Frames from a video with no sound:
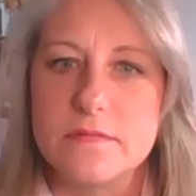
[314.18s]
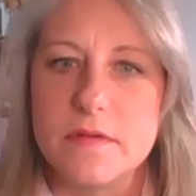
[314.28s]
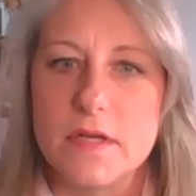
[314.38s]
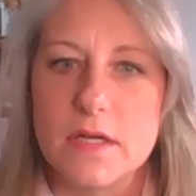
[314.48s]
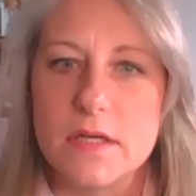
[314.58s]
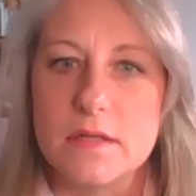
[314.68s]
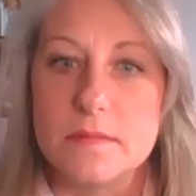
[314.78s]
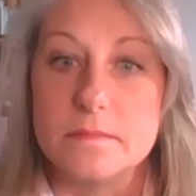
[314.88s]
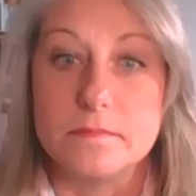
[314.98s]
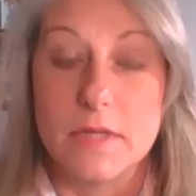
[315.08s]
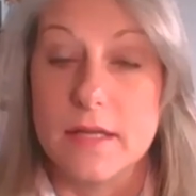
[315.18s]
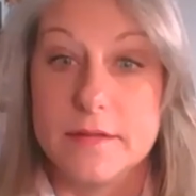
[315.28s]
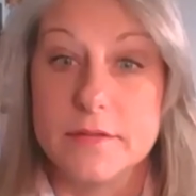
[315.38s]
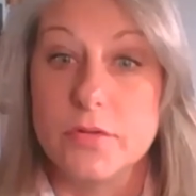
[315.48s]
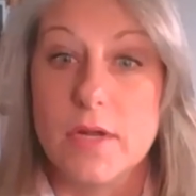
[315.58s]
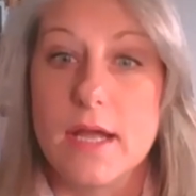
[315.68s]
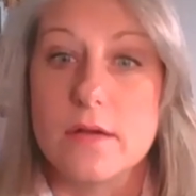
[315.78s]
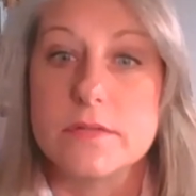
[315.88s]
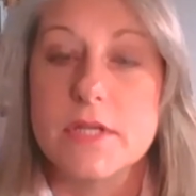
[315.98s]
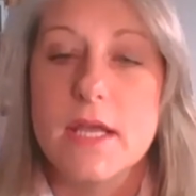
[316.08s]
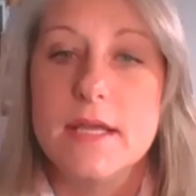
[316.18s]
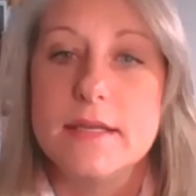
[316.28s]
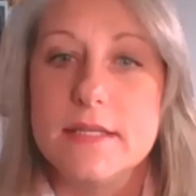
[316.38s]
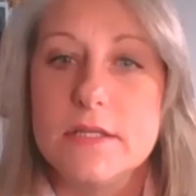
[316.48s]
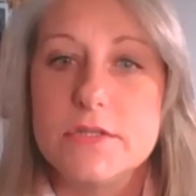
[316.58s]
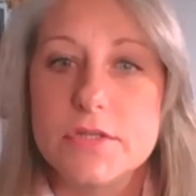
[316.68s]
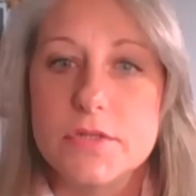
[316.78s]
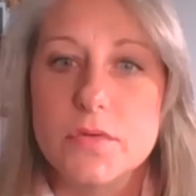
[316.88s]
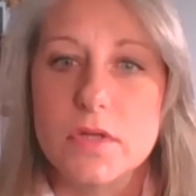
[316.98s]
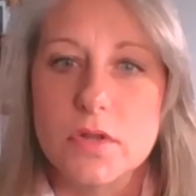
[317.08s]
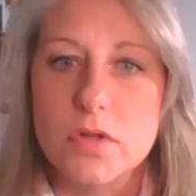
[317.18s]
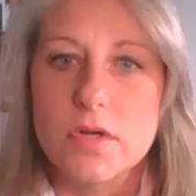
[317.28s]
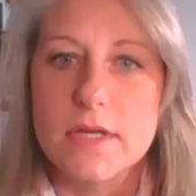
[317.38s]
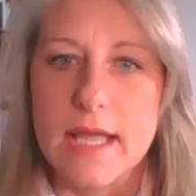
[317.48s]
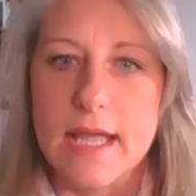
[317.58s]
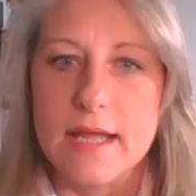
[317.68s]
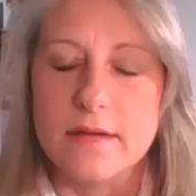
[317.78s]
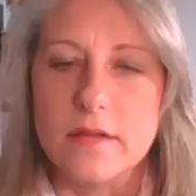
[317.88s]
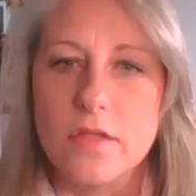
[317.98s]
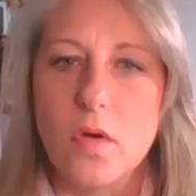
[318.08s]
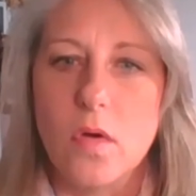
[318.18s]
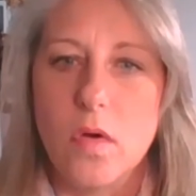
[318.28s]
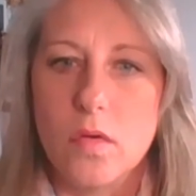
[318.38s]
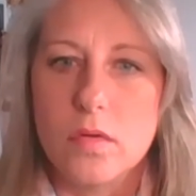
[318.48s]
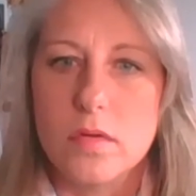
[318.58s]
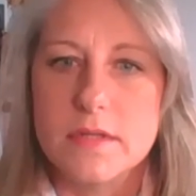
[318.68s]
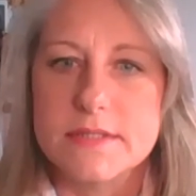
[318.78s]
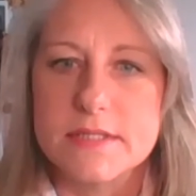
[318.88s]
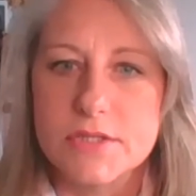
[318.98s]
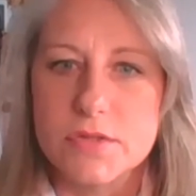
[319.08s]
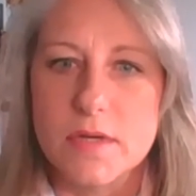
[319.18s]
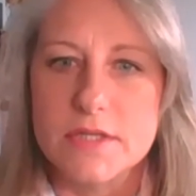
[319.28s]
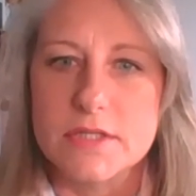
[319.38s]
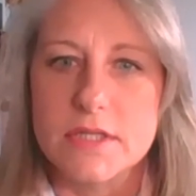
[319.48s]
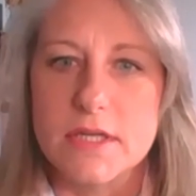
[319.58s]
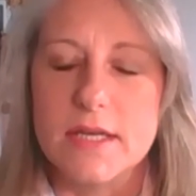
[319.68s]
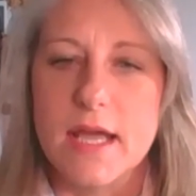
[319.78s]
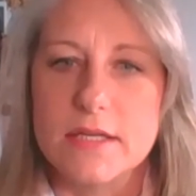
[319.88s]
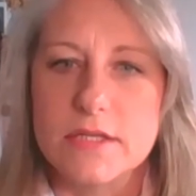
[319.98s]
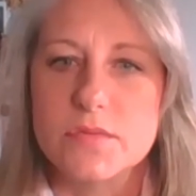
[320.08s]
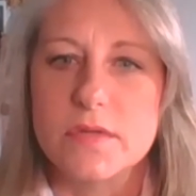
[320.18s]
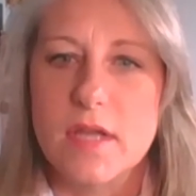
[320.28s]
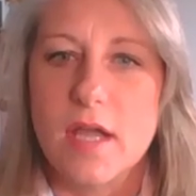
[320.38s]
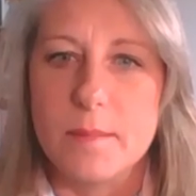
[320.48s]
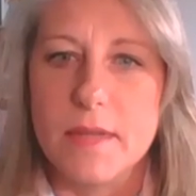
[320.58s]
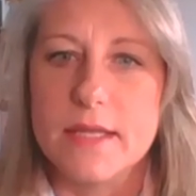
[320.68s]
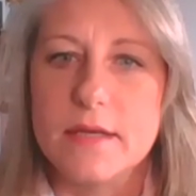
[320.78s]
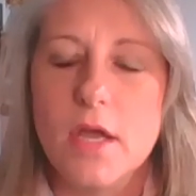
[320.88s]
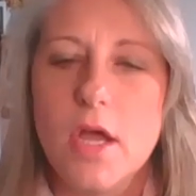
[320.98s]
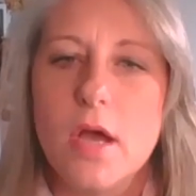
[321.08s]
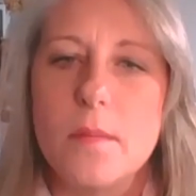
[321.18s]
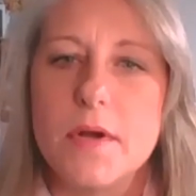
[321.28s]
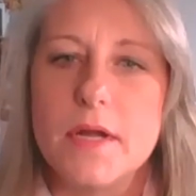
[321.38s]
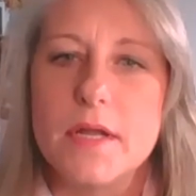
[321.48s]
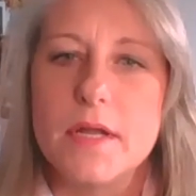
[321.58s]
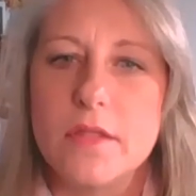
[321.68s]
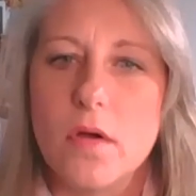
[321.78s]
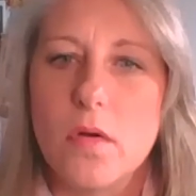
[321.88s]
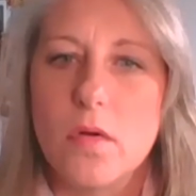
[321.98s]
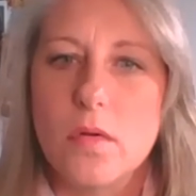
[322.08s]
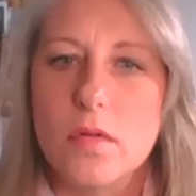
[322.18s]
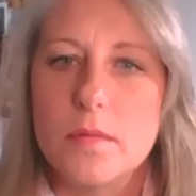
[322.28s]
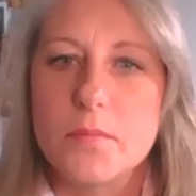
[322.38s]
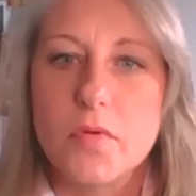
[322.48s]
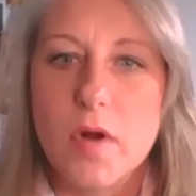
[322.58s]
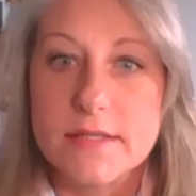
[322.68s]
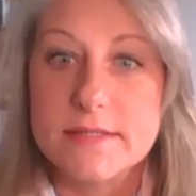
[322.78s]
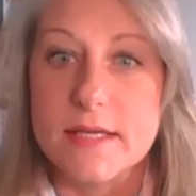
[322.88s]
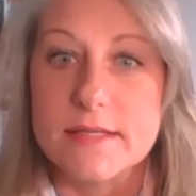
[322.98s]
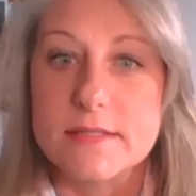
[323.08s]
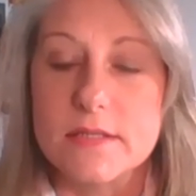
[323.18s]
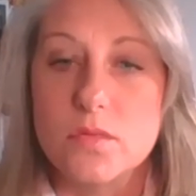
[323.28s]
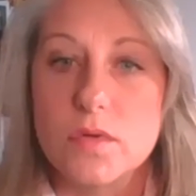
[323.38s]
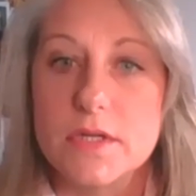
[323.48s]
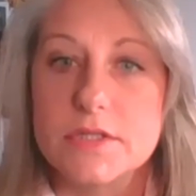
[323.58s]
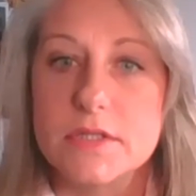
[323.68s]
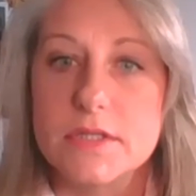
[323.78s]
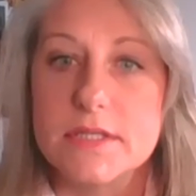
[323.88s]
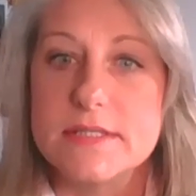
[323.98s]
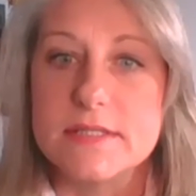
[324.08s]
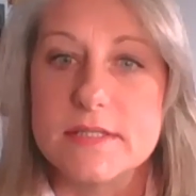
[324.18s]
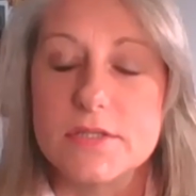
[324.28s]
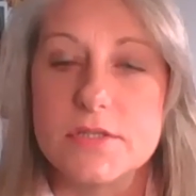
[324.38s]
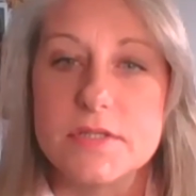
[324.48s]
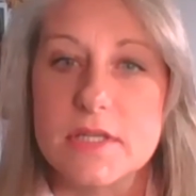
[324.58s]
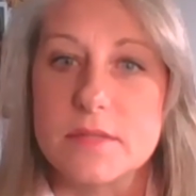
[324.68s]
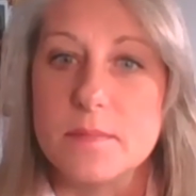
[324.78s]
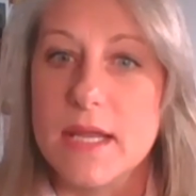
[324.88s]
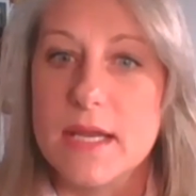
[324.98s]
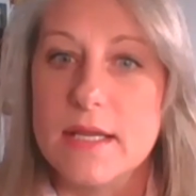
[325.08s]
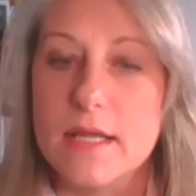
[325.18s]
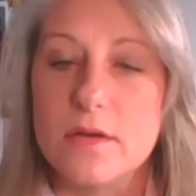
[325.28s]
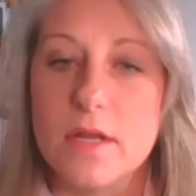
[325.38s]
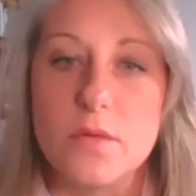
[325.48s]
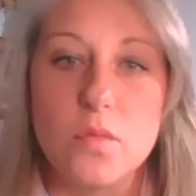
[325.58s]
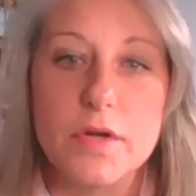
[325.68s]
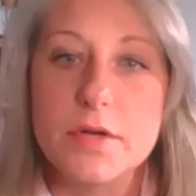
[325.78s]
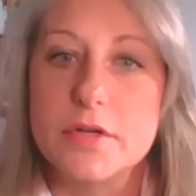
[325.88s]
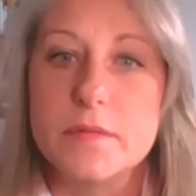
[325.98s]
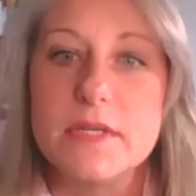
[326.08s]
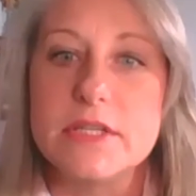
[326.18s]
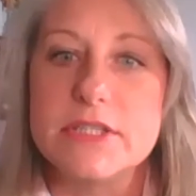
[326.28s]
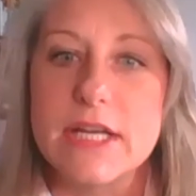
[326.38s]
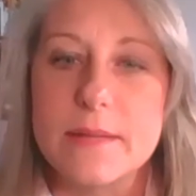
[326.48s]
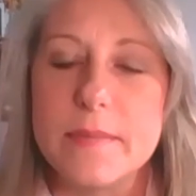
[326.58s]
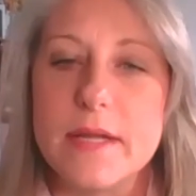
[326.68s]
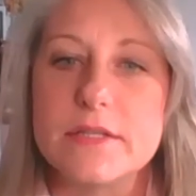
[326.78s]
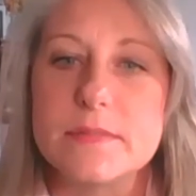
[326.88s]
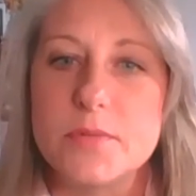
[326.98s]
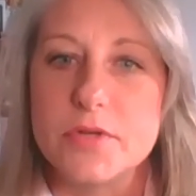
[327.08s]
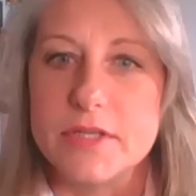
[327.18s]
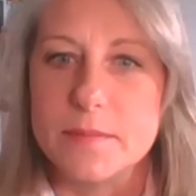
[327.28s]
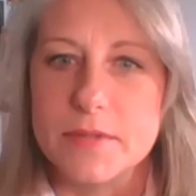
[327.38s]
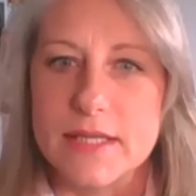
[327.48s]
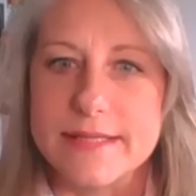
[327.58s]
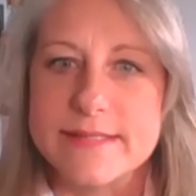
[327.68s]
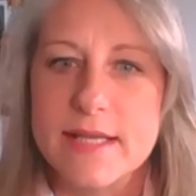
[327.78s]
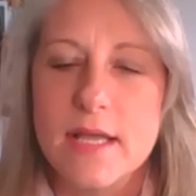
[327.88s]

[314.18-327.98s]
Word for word: uh, Illinois House, need to look at the whole situation, not just with ComEd, but the whole process in which these decisions get made and, and where could be a check and balance put into place.